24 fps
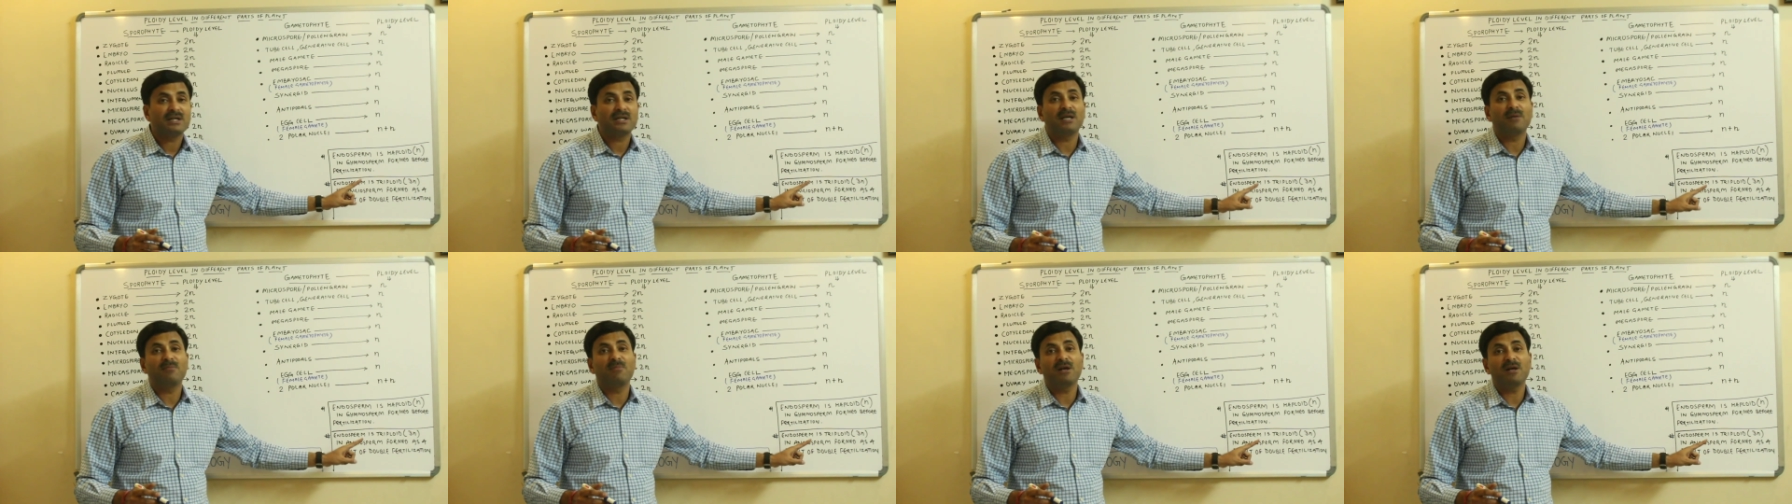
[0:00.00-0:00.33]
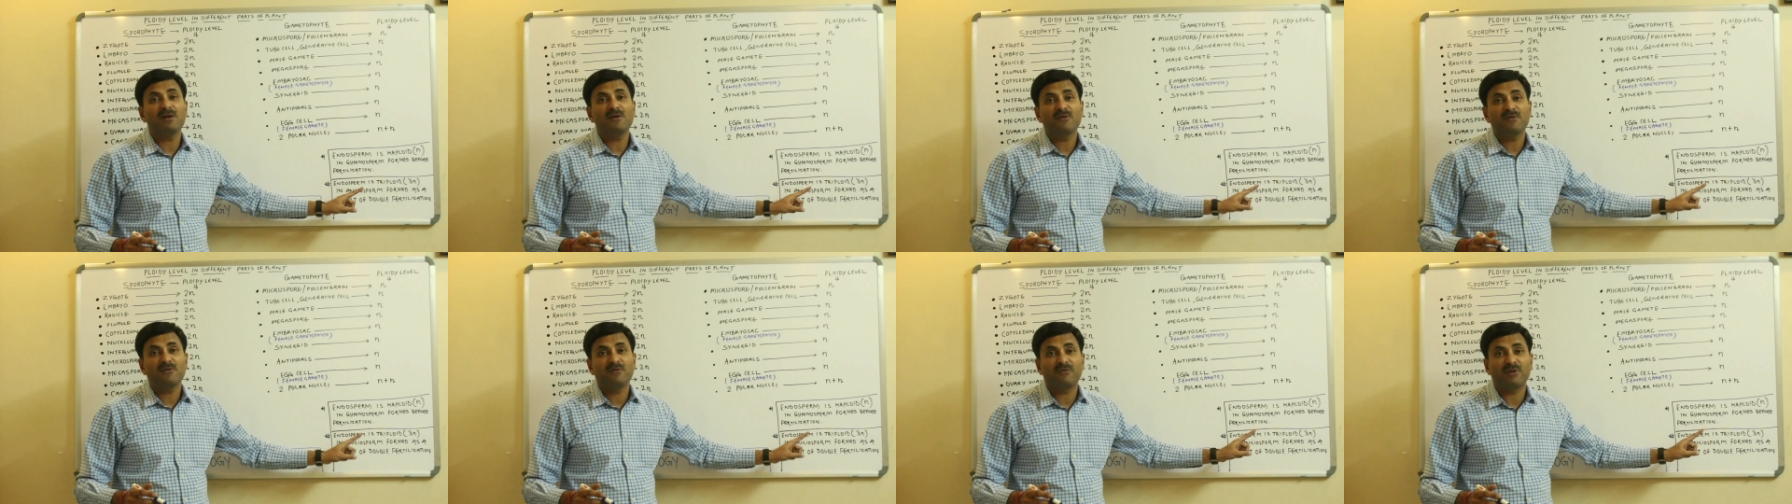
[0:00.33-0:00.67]

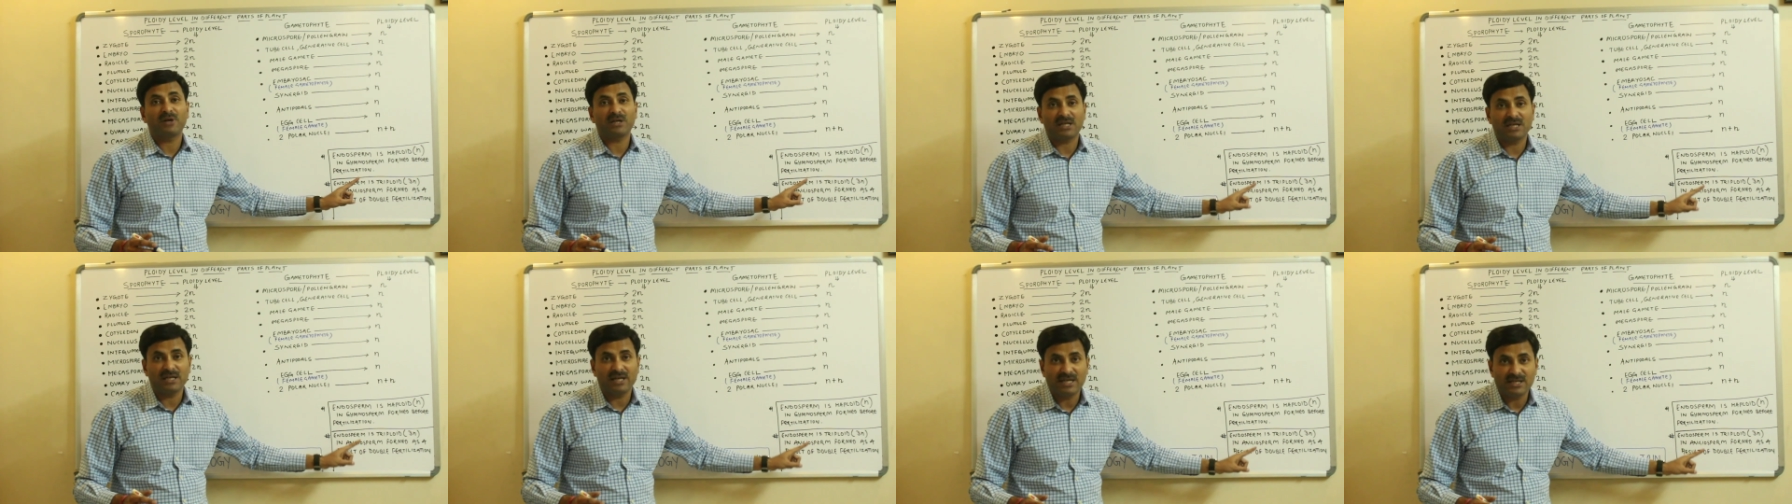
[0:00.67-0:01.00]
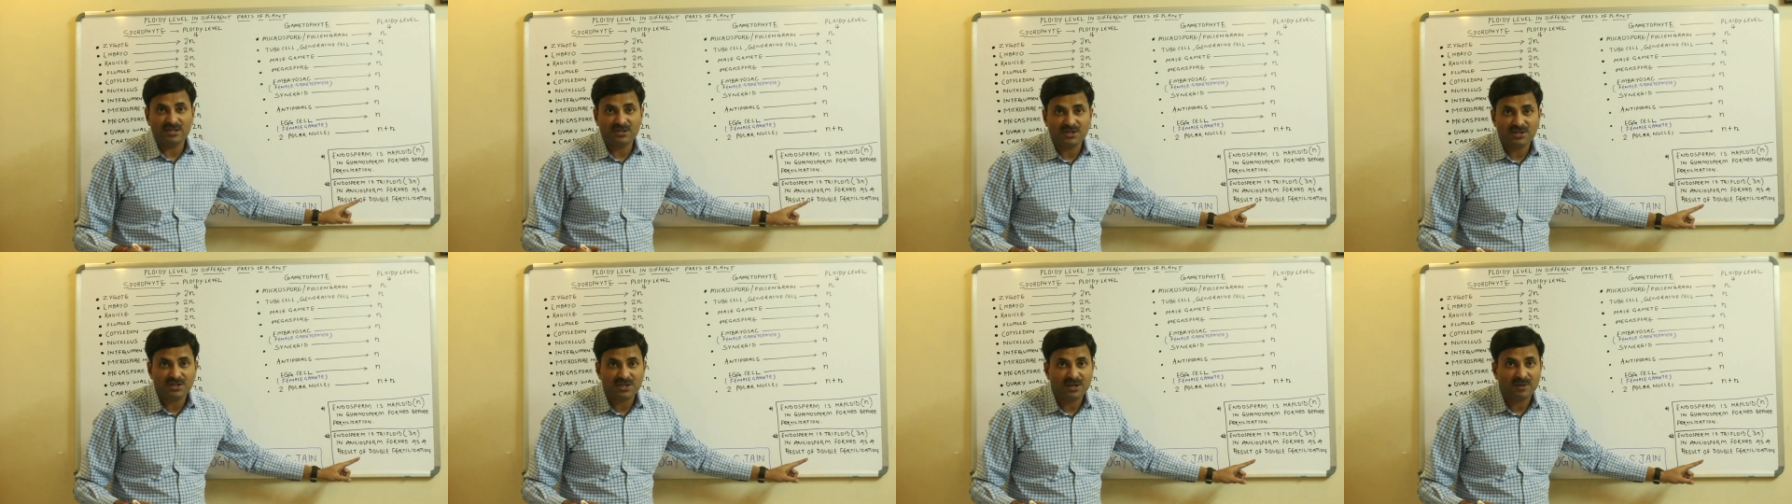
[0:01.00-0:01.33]
double
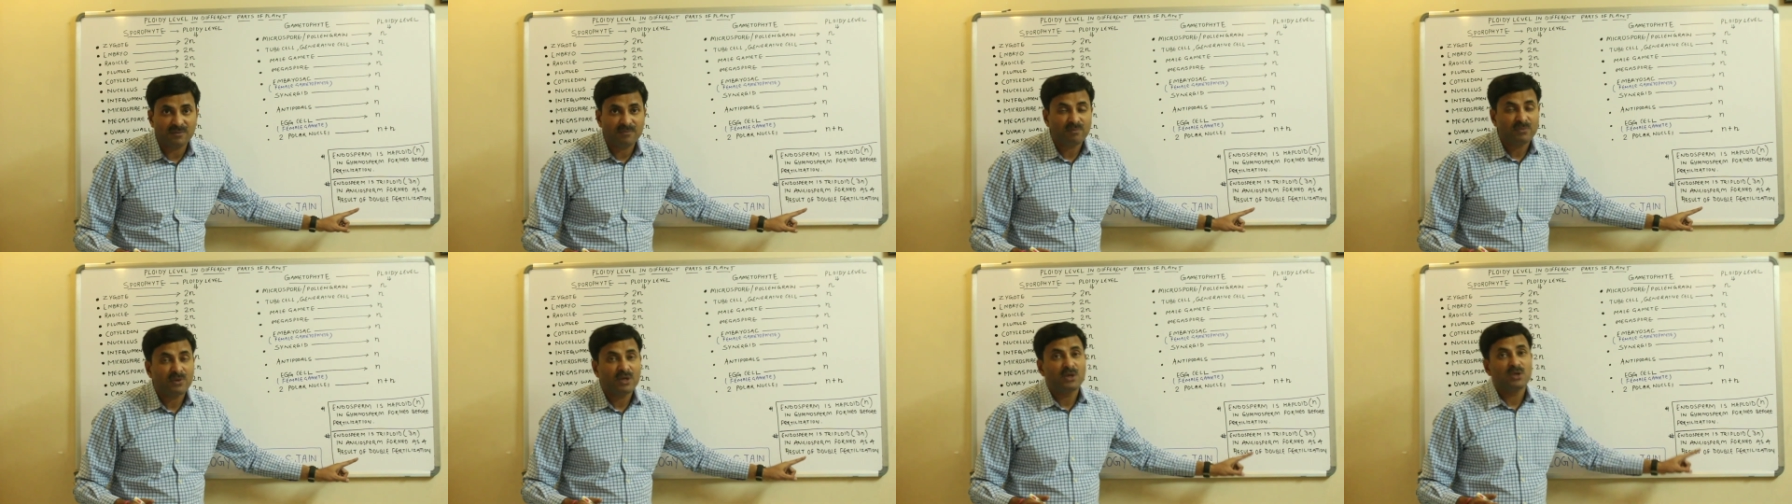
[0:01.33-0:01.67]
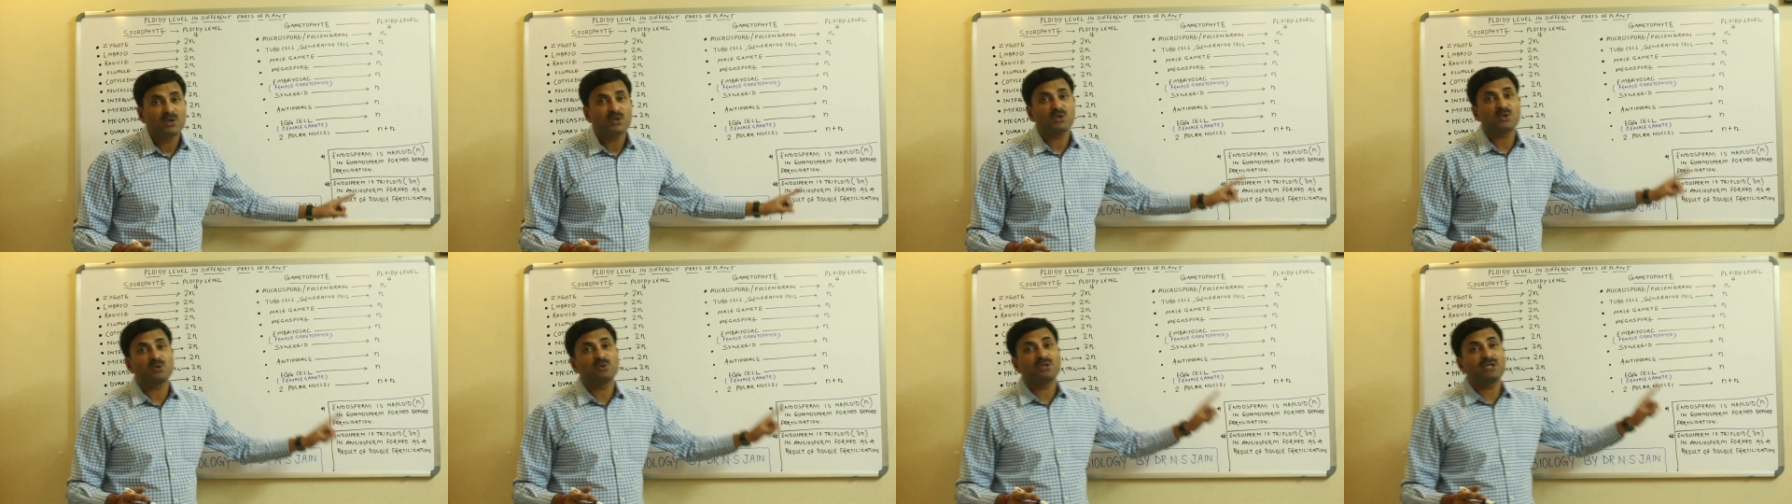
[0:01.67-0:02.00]
fertilization.
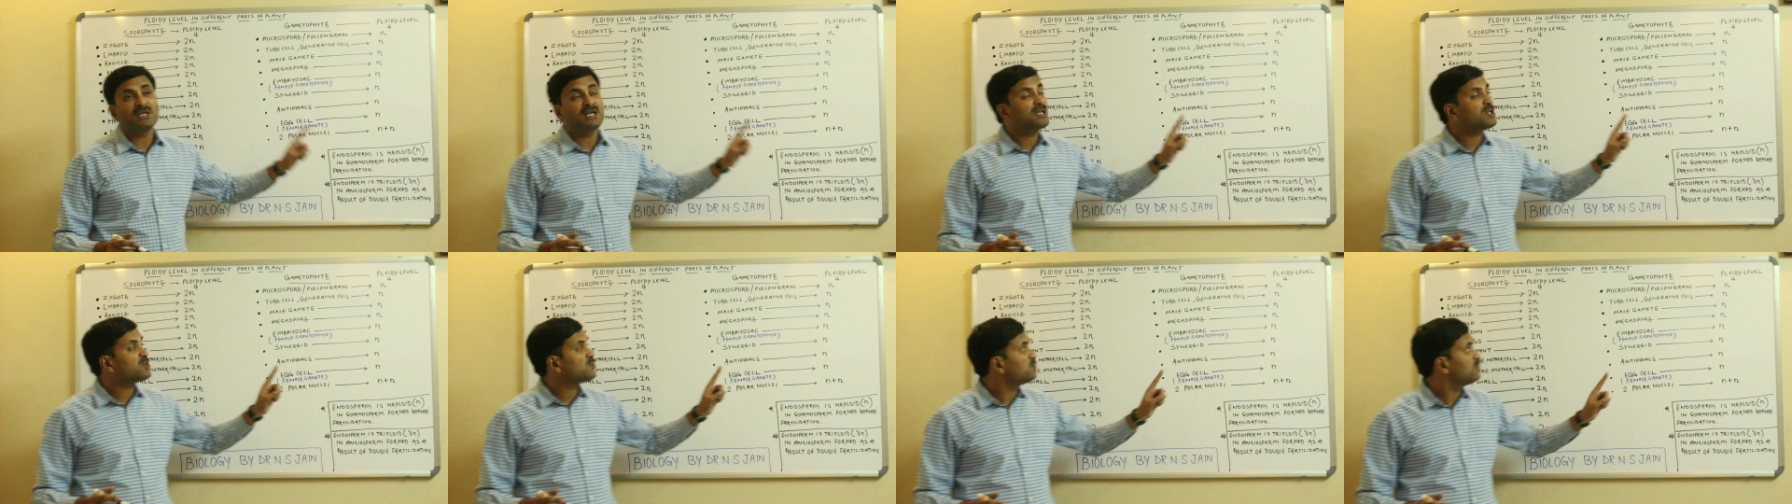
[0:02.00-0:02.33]
So dear